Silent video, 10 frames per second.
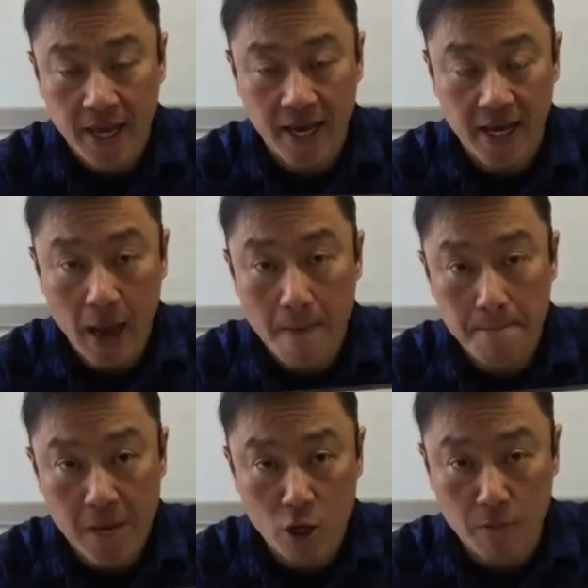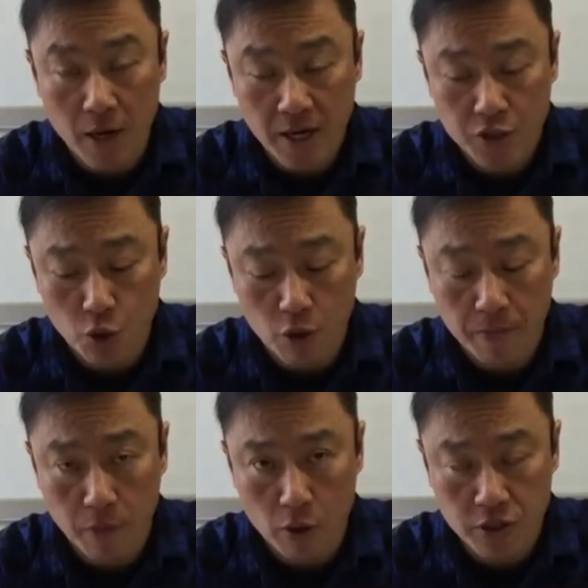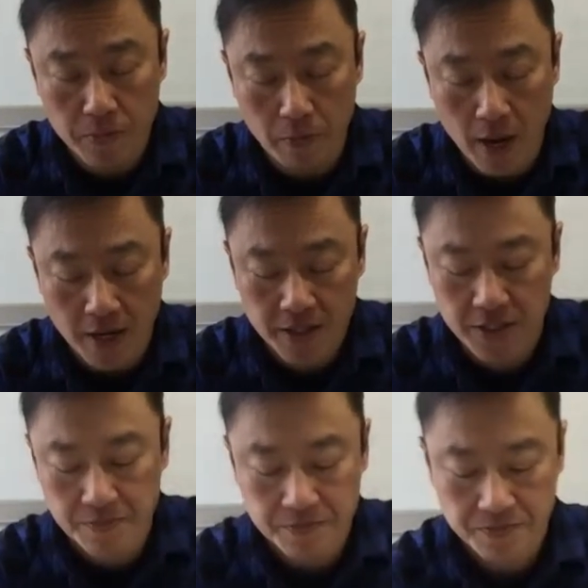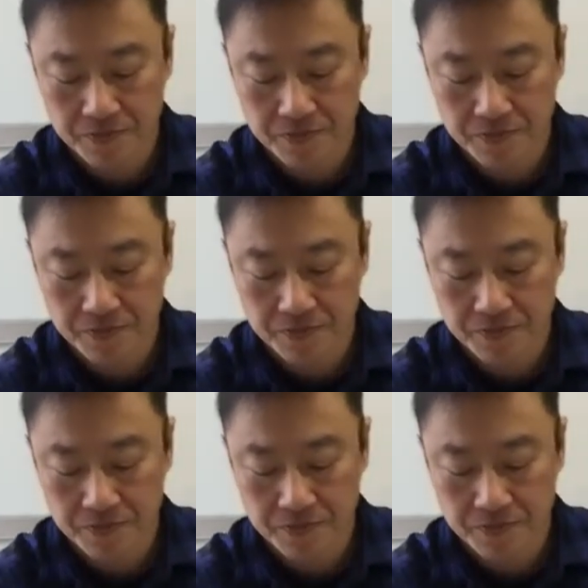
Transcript: and mailbox or post box.